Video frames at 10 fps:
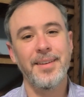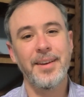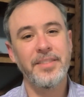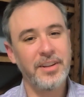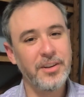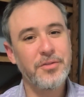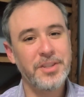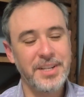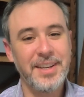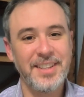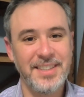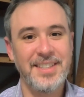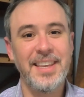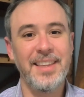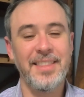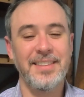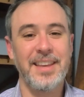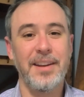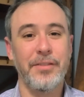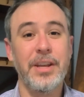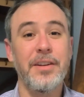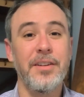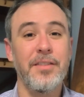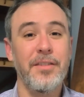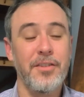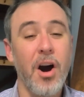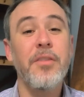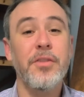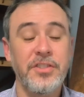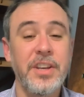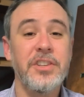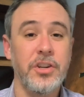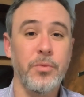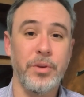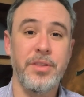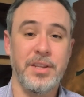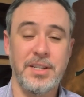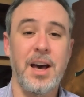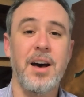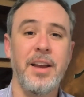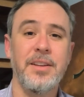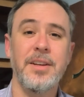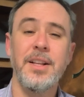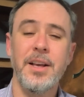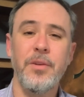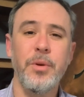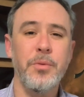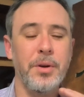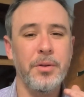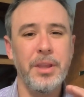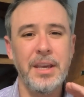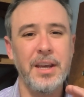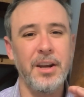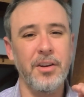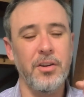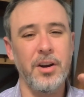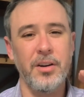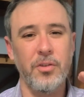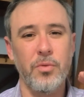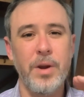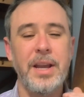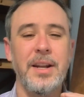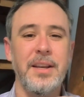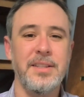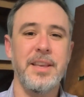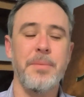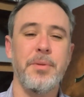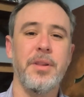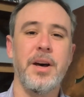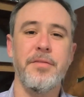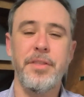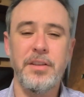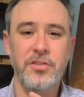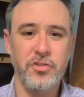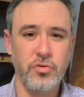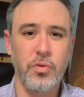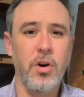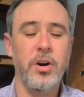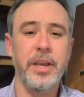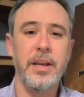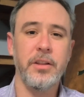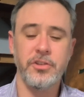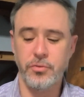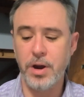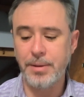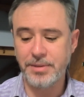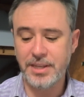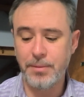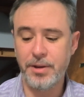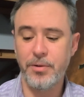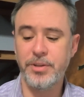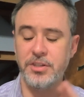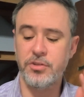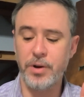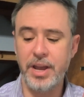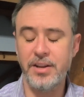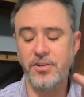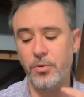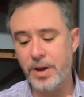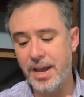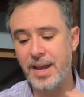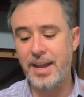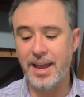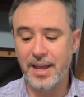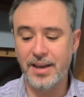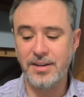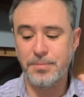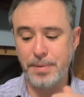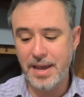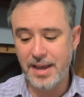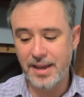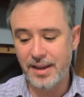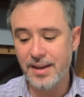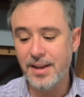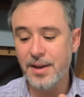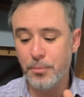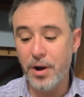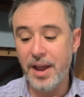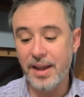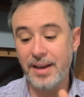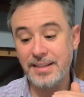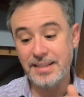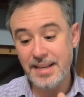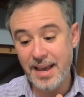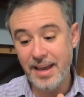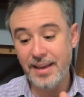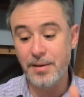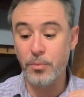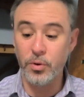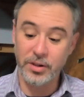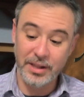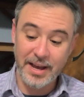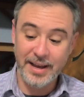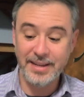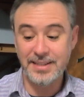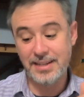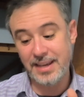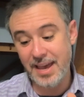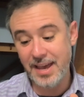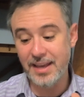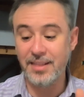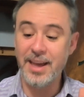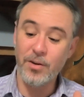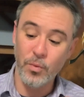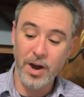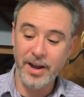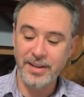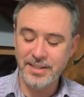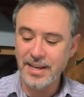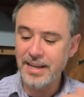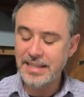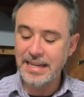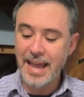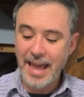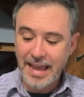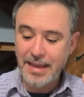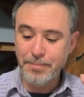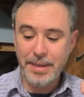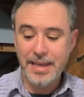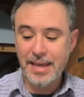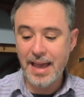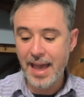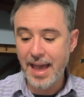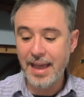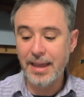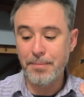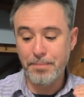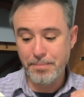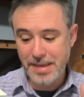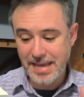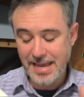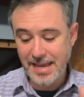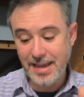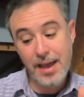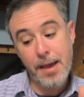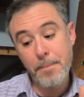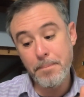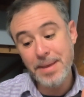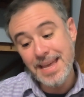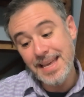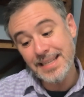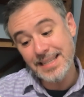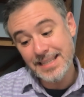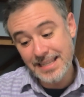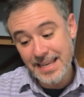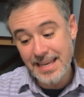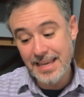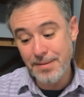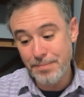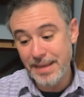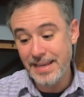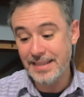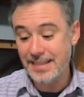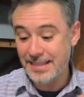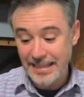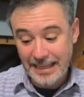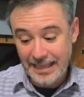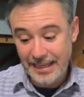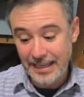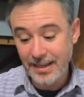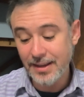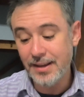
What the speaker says: It's an interesting conceit, this kind of conversation with the tide. And we really get a great example of the strong English rhyme scheme here, with strand, away, hand, pay, pray, assay, immortalize, decay, likewise. It's an A, B, A, B, B, C, B, C